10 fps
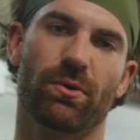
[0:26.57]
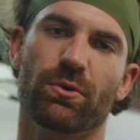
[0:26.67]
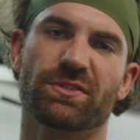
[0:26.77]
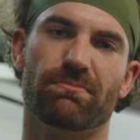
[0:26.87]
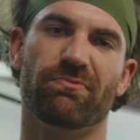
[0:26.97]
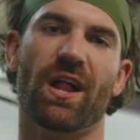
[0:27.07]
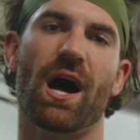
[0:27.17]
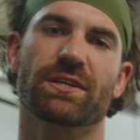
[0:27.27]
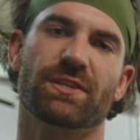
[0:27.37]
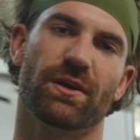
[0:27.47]
we're doing some
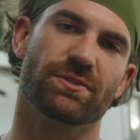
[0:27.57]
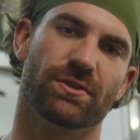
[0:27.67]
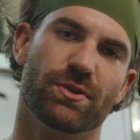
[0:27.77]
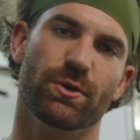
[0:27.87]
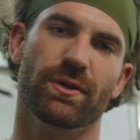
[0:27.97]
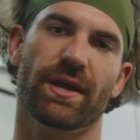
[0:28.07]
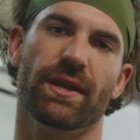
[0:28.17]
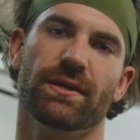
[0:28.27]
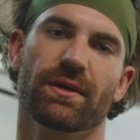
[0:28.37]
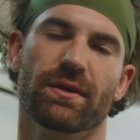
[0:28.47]
vlogs here, so tune
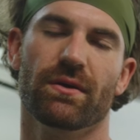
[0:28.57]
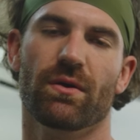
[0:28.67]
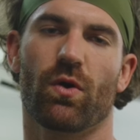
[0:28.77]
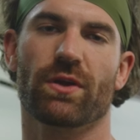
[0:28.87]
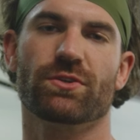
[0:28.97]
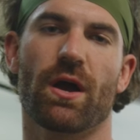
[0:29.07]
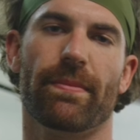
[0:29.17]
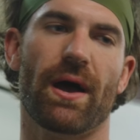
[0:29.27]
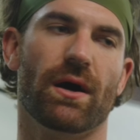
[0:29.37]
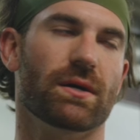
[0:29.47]
in. We're going to talk
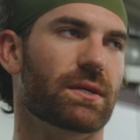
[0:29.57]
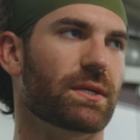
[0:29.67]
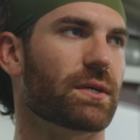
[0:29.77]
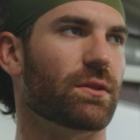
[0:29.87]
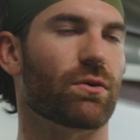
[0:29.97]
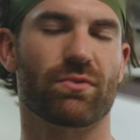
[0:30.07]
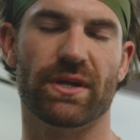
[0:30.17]
about a little